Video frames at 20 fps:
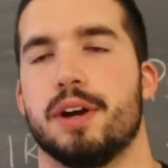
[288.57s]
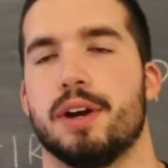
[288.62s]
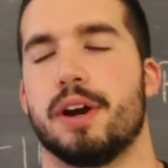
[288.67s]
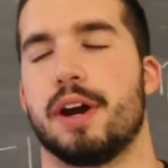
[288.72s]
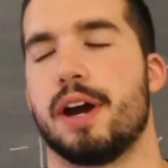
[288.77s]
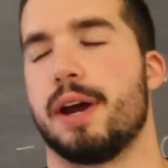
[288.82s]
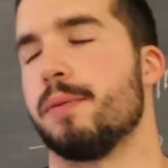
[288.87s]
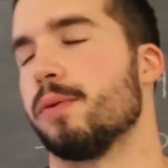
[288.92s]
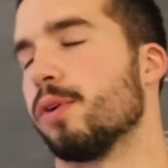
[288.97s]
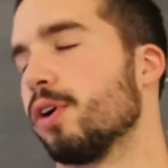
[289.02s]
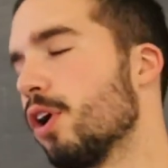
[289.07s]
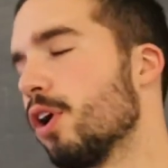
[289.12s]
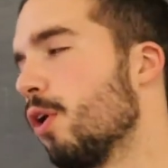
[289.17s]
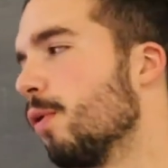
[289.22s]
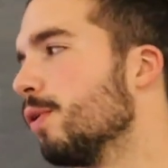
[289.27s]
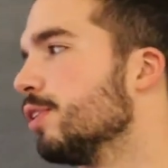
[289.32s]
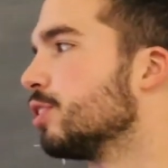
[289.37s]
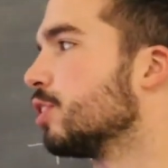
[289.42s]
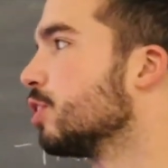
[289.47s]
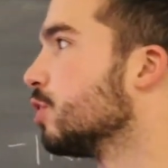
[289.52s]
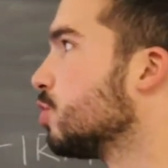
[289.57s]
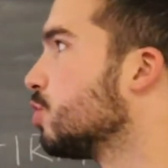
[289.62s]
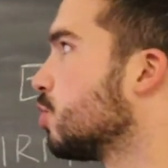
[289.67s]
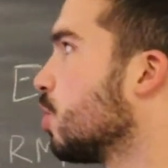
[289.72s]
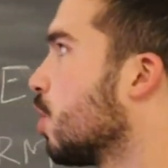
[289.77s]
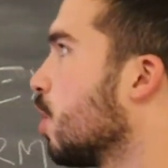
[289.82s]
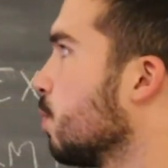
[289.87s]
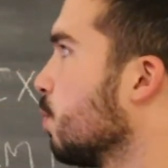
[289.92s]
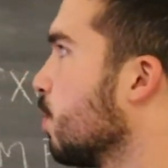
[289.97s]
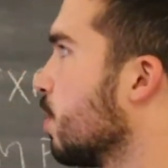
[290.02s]
All right, we're always going to
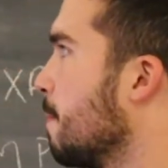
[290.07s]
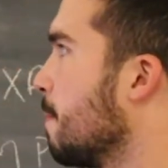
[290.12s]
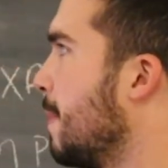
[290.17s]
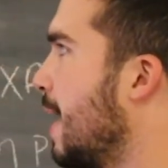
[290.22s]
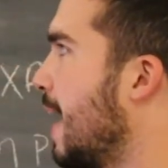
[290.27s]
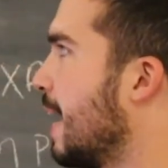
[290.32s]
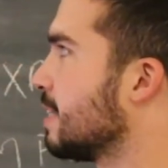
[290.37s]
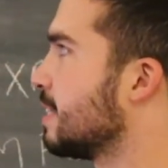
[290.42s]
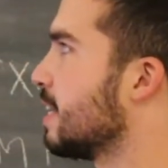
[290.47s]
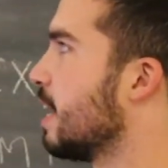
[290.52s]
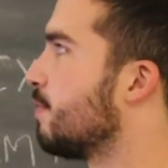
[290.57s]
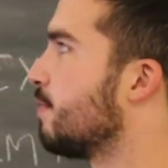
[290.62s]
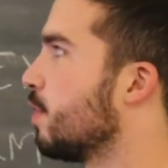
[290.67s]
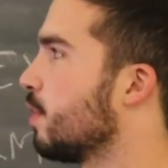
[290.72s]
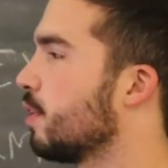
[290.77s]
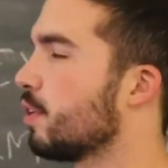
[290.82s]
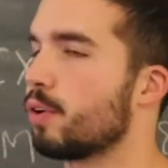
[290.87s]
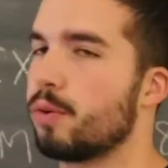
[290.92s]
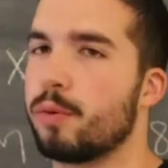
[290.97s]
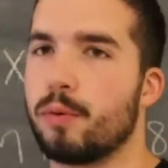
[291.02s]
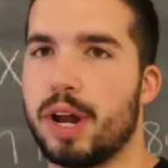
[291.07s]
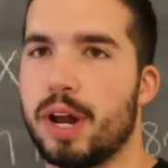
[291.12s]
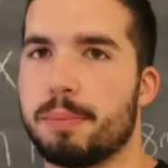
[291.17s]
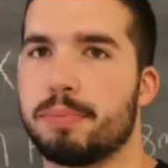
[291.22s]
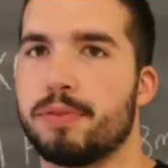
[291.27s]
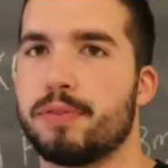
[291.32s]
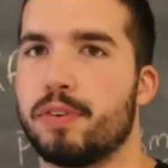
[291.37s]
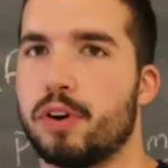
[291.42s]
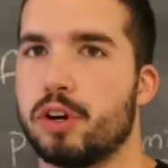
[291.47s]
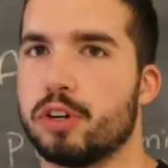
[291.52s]
start with a max effort
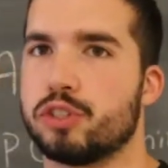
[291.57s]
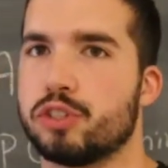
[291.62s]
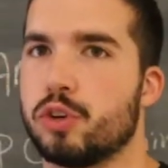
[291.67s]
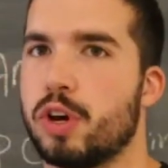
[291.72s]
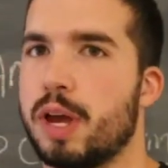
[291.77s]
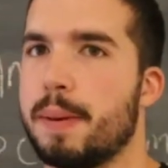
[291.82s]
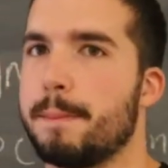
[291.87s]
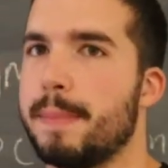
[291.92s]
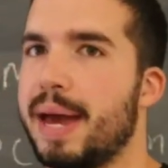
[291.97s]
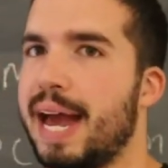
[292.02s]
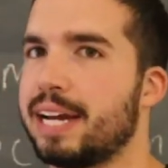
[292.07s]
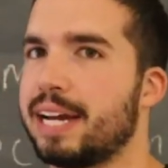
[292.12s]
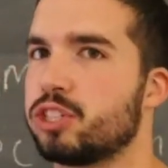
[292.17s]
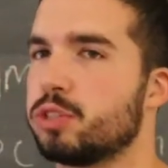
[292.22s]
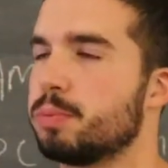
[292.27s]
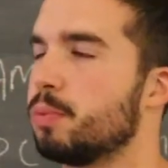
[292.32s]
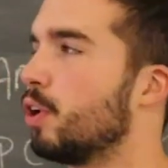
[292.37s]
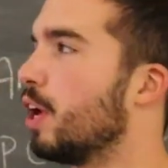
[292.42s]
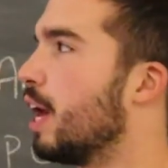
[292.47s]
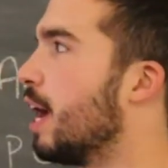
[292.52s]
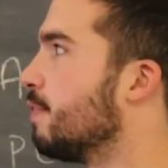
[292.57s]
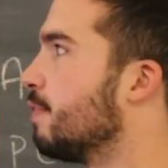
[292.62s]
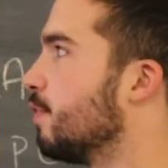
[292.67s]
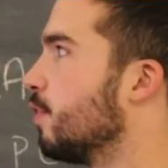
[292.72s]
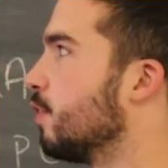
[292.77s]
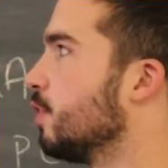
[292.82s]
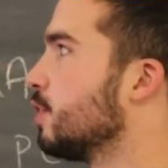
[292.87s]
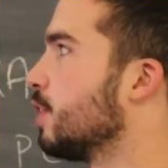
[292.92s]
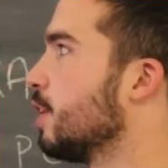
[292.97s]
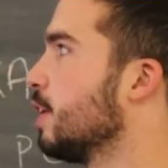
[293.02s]
rep first, so a maximal
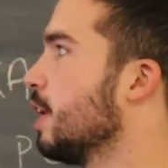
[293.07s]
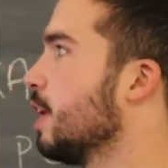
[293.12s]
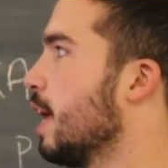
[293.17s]
effort,